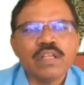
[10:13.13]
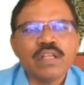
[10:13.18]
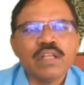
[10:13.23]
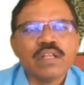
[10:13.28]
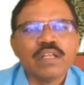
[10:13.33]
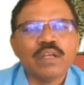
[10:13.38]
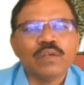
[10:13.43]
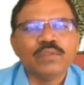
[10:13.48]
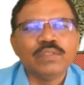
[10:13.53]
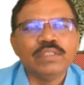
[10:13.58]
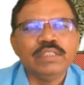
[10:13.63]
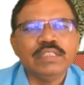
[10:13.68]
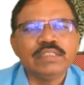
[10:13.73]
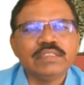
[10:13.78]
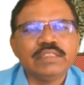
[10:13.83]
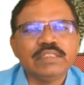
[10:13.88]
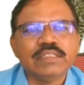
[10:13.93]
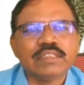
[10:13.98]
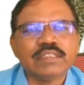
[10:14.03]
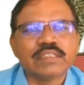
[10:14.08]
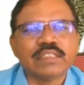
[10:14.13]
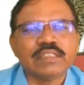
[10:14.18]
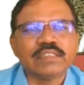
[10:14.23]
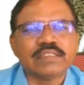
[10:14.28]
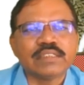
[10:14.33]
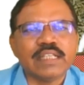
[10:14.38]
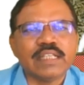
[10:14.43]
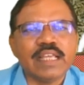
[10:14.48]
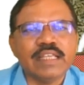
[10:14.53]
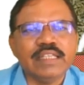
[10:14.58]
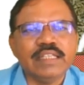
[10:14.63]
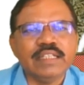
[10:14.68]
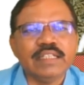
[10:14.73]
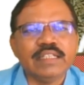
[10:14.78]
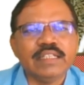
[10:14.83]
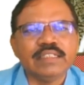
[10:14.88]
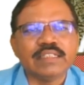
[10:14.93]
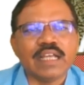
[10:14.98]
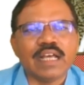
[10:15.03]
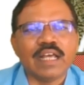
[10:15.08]
Now this distance AE,
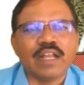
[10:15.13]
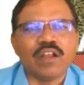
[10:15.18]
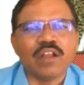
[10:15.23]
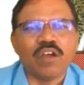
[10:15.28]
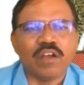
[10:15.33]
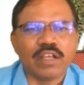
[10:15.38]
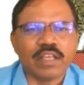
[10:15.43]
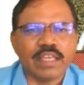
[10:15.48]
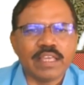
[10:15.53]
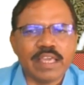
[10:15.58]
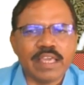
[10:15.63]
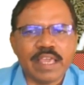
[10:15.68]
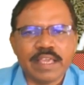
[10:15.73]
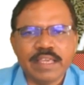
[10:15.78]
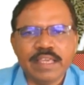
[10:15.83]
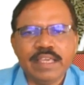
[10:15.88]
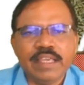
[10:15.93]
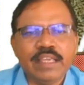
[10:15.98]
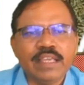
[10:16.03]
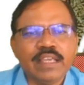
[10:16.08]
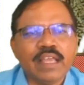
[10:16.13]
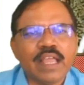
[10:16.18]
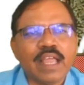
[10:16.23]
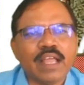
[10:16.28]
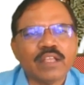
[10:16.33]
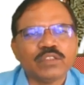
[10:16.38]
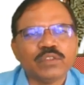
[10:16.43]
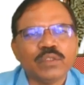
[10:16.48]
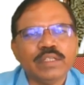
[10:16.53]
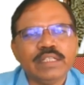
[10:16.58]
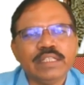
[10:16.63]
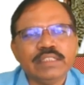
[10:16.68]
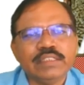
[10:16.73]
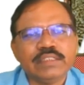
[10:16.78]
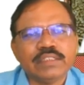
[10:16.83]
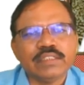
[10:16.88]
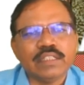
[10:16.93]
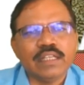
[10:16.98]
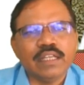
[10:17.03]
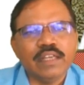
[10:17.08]
it is along AE, so it
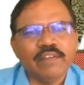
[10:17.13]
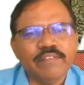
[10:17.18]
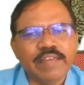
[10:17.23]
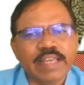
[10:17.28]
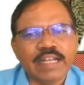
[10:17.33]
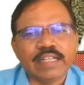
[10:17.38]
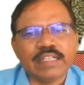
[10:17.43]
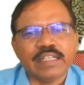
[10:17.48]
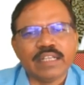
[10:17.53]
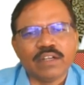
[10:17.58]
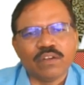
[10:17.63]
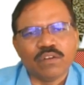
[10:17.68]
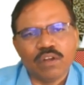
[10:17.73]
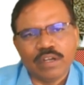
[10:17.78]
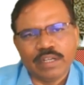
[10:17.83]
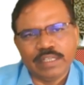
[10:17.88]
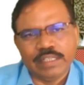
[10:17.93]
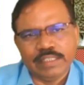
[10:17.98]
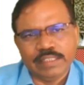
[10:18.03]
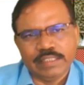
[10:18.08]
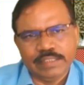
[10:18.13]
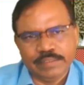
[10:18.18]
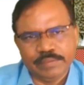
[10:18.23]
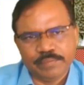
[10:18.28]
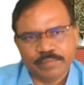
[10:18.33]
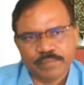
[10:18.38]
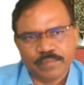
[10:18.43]
is a vector quantity.